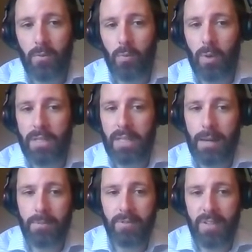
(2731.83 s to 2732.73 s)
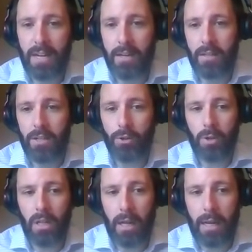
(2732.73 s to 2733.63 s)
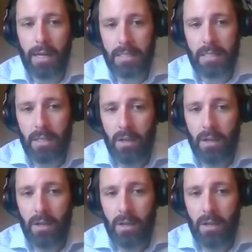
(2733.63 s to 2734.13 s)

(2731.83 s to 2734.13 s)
what types of data that you collect,